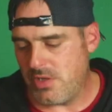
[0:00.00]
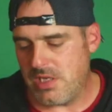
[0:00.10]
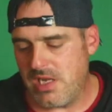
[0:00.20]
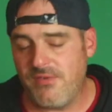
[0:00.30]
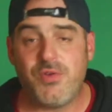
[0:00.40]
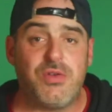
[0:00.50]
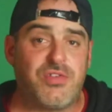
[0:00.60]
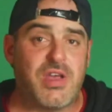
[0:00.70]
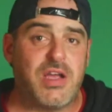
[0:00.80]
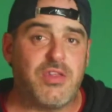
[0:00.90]
if you
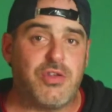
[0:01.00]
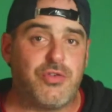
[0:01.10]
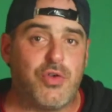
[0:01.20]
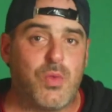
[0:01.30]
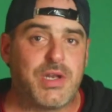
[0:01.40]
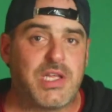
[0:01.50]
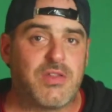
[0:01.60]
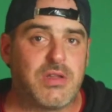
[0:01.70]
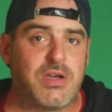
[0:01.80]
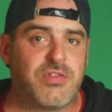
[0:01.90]
decide that you do want to get the
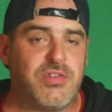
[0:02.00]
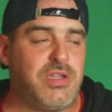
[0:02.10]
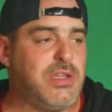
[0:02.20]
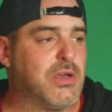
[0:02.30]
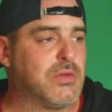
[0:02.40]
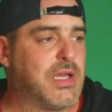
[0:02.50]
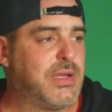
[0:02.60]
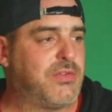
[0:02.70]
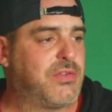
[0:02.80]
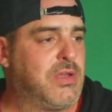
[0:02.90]
Lux CEO
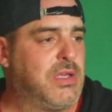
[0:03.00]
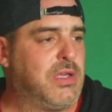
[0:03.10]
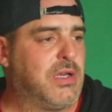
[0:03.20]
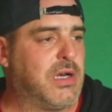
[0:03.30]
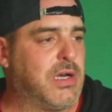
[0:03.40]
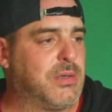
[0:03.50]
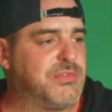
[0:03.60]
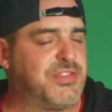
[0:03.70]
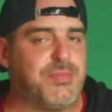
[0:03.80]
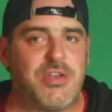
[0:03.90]
lights,
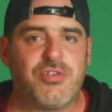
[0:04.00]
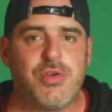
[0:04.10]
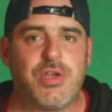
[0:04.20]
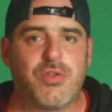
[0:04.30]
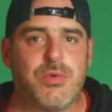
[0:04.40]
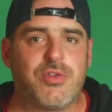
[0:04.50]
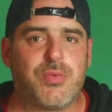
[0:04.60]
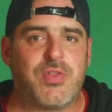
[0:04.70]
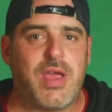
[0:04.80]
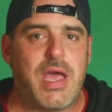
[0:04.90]
just make sure you get the ones
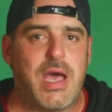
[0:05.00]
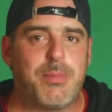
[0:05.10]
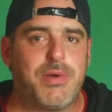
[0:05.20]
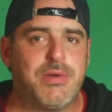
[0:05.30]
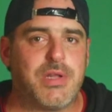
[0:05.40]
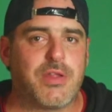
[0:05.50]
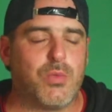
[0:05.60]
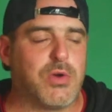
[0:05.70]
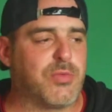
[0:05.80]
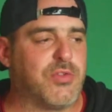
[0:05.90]
with the app, not the
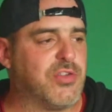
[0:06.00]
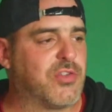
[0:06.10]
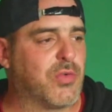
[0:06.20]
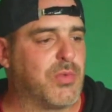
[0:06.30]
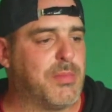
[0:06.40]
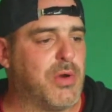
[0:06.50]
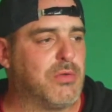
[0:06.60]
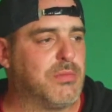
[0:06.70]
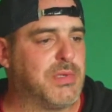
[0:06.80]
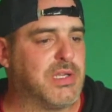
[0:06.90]
ones with just the
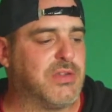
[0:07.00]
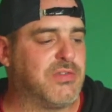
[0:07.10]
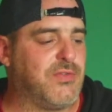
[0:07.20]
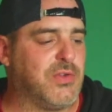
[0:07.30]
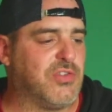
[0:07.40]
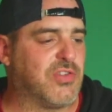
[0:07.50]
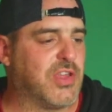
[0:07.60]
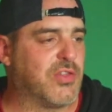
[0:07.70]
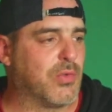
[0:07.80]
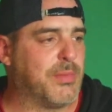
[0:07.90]
remote, because if you just get
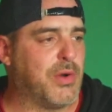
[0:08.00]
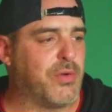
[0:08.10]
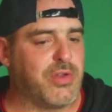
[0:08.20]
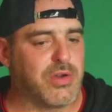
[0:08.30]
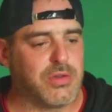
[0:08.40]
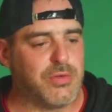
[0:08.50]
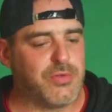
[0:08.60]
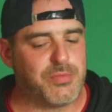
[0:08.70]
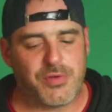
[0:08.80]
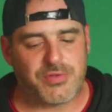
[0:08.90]
the remote, then you're going to
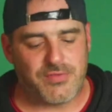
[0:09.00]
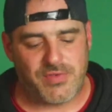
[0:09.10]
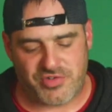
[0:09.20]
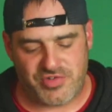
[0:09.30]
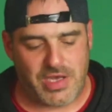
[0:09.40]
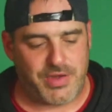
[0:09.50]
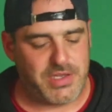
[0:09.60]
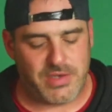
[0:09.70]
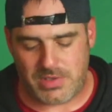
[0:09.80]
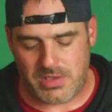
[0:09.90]
lose most of the functionality
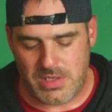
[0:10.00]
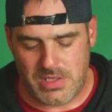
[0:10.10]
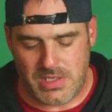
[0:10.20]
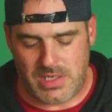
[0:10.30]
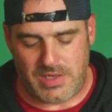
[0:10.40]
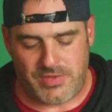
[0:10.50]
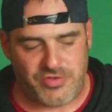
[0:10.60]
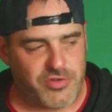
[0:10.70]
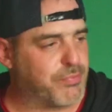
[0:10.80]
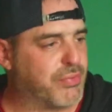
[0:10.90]
of it. And then
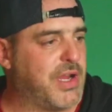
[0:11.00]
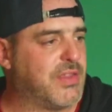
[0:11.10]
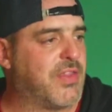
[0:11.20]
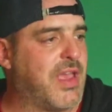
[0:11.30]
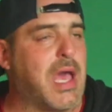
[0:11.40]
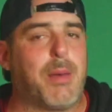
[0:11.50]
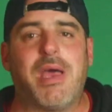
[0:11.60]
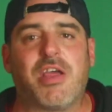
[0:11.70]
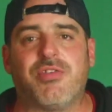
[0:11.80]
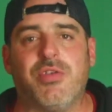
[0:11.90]
just pray that the app
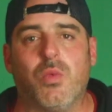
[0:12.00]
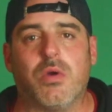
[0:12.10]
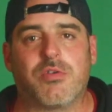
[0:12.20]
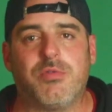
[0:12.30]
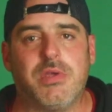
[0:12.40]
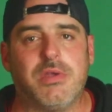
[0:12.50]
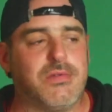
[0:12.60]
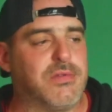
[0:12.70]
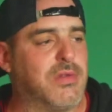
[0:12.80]
actually works, because